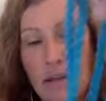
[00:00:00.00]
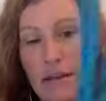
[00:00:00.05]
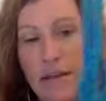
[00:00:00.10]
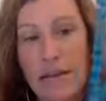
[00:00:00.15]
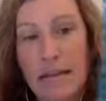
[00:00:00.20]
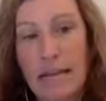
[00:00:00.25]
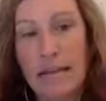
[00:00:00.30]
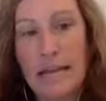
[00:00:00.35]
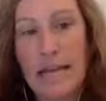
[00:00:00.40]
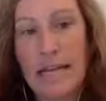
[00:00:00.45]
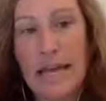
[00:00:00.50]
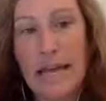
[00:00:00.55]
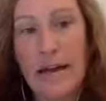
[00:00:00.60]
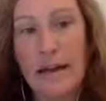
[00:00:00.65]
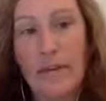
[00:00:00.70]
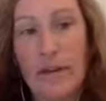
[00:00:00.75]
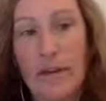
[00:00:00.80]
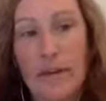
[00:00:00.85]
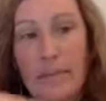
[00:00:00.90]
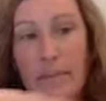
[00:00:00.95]
going to take
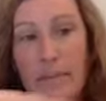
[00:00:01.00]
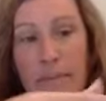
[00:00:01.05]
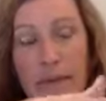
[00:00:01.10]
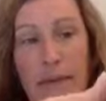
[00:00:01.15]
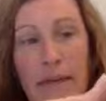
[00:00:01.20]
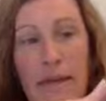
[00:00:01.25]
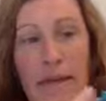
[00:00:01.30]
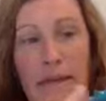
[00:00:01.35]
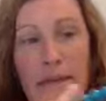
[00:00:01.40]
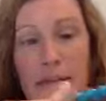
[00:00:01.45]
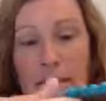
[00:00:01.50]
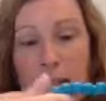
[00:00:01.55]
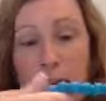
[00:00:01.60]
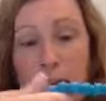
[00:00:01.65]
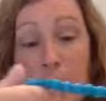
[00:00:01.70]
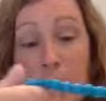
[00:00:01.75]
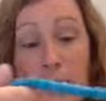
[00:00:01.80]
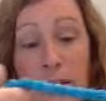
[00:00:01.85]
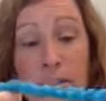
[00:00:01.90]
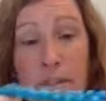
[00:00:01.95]
out your beads.
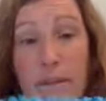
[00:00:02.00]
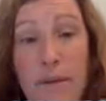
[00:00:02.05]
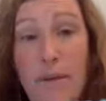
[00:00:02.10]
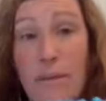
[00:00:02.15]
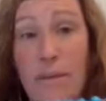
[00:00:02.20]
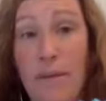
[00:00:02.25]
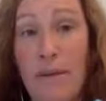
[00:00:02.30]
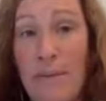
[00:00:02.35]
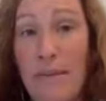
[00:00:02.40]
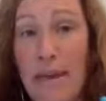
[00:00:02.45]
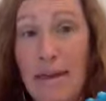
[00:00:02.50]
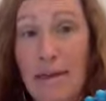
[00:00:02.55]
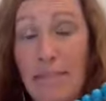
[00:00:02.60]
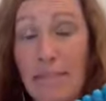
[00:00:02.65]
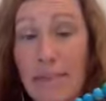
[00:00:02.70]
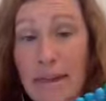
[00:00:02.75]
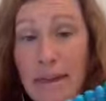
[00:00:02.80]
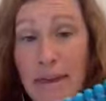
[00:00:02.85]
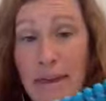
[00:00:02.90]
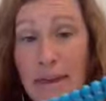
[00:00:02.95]
So they may
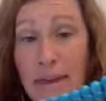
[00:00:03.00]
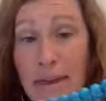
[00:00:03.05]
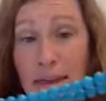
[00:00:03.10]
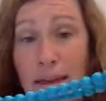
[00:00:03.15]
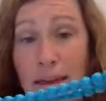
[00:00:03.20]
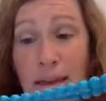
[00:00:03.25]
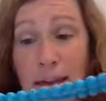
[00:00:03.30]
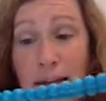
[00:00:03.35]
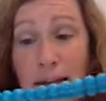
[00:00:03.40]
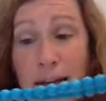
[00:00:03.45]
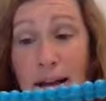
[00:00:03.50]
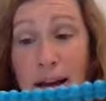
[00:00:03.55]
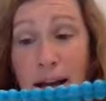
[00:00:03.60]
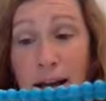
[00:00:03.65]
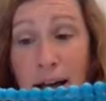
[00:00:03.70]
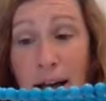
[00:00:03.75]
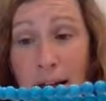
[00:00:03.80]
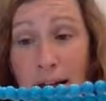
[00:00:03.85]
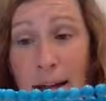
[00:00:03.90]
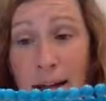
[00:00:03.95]
be
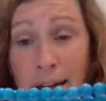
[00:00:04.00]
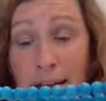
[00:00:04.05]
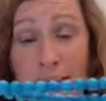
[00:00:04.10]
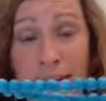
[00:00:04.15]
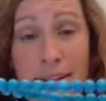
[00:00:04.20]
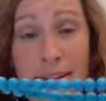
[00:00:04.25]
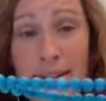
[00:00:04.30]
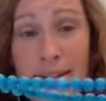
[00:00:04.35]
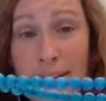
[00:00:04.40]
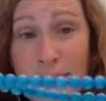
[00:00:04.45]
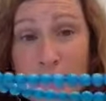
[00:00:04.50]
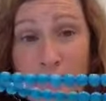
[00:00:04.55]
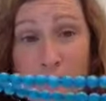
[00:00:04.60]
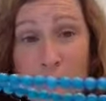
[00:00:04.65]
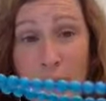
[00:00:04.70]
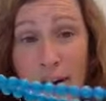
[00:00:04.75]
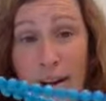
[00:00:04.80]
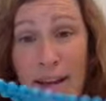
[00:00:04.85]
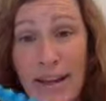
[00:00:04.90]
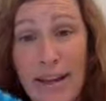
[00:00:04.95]
on
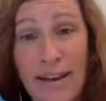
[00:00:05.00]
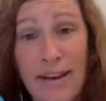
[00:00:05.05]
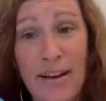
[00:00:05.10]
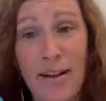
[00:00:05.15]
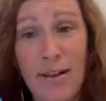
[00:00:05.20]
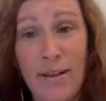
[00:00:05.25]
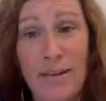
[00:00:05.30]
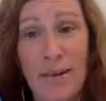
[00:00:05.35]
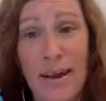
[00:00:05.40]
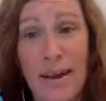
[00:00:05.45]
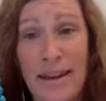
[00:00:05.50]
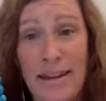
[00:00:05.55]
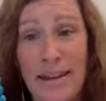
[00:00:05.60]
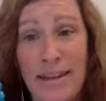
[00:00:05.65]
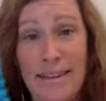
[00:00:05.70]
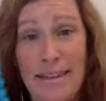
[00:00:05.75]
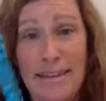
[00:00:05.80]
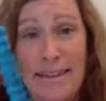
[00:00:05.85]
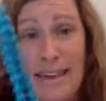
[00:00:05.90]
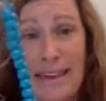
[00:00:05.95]
string
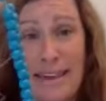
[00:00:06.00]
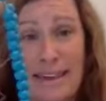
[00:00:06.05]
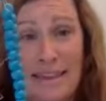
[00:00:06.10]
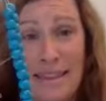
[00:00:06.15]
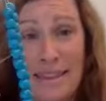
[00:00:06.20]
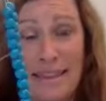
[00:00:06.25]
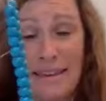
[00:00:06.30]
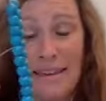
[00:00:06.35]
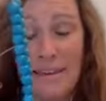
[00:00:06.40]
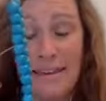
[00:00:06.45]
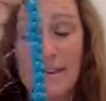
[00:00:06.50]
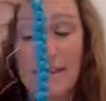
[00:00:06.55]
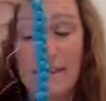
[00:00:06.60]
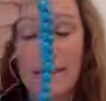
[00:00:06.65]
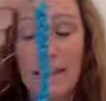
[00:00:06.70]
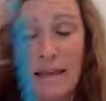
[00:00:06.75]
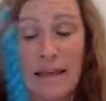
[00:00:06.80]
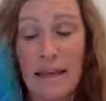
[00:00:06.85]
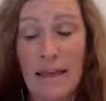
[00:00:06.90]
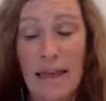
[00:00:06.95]
already like this,
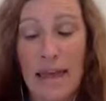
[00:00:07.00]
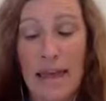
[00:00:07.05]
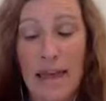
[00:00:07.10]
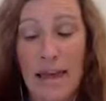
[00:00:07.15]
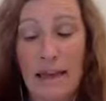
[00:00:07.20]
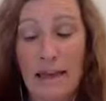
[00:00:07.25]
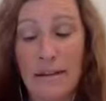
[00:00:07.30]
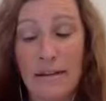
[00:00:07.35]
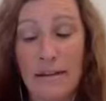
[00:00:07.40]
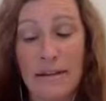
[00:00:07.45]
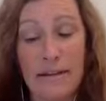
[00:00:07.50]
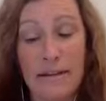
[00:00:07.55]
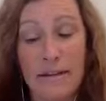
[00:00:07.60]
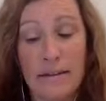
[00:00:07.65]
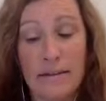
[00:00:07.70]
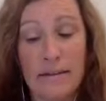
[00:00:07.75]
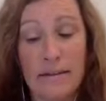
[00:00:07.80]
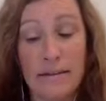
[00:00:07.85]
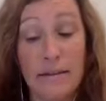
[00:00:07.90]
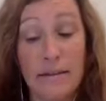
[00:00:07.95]
and
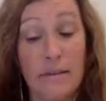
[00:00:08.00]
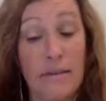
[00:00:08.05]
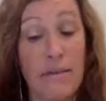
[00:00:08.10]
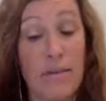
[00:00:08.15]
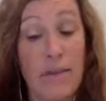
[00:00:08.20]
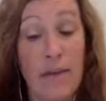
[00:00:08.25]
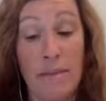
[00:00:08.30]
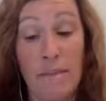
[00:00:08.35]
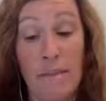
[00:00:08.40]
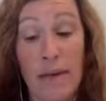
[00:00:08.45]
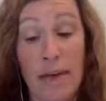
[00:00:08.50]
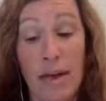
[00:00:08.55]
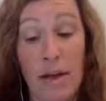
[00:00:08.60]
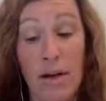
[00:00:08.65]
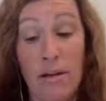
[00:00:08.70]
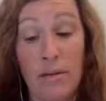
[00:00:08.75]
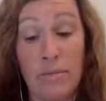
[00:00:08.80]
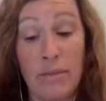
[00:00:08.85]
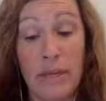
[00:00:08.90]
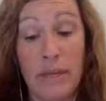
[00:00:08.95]
they may
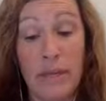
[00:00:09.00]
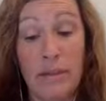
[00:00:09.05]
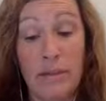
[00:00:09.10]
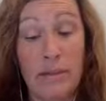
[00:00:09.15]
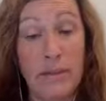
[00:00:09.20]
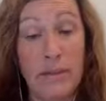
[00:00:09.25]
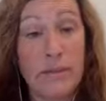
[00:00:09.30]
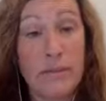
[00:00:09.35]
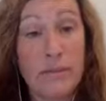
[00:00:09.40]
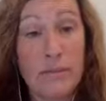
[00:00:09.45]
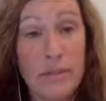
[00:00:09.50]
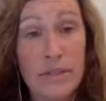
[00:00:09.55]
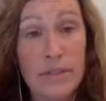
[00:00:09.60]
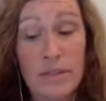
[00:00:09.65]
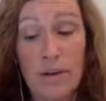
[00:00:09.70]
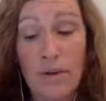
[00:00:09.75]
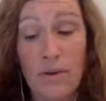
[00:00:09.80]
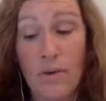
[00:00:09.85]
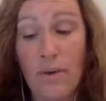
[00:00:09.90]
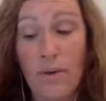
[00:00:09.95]
all be loose,
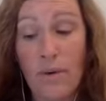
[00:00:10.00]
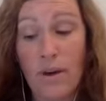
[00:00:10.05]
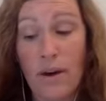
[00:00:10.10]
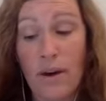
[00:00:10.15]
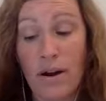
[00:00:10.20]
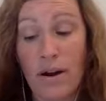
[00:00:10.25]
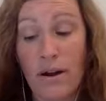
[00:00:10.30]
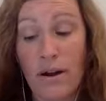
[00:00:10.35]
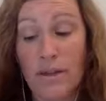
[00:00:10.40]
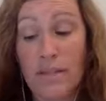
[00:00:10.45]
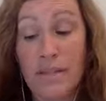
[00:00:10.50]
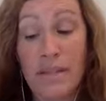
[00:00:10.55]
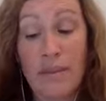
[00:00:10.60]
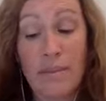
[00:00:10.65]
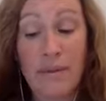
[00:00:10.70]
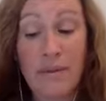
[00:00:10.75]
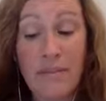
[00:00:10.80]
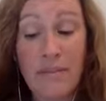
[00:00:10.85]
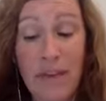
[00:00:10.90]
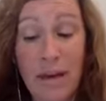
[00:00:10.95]
or some
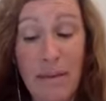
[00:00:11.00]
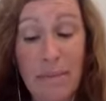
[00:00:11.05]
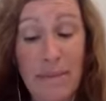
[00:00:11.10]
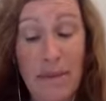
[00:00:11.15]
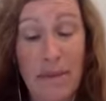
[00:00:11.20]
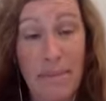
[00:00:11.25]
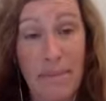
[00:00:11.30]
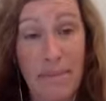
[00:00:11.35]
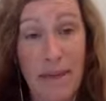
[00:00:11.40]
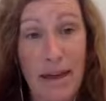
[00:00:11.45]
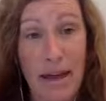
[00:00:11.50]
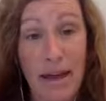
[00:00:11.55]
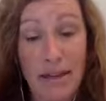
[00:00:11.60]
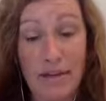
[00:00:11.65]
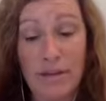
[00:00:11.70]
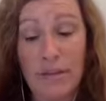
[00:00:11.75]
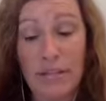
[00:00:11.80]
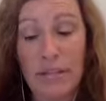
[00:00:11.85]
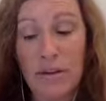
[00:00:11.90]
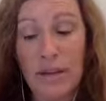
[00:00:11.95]
of them may be
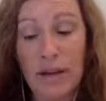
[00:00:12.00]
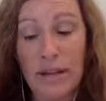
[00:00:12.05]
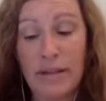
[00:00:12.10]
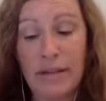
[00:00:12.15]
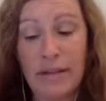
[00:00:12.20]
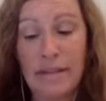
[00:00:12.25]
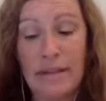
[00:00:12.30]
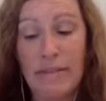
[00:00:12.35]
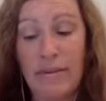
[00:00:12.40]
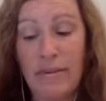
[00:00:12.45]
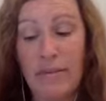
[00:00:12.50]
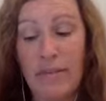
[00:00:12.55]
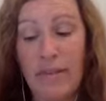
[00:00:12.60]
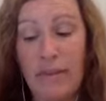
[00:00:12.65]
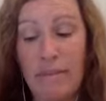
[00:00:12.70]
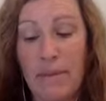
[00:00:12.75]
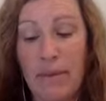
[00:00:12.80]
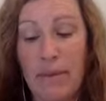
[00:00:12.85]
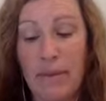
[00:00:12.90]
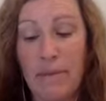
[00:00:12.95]
on string, some of
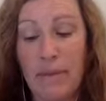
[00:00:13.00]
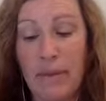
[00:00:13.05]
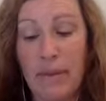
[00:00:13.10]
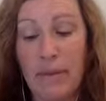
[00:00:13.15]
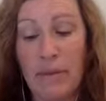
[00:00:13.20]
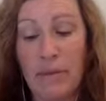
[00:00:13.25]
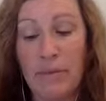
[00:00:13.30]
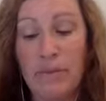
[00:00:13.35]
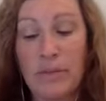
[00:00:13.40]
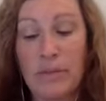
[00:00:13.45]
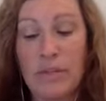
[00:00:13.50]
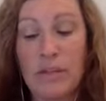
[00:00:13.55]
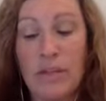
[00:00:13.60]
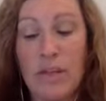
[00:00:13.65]
them may be loose.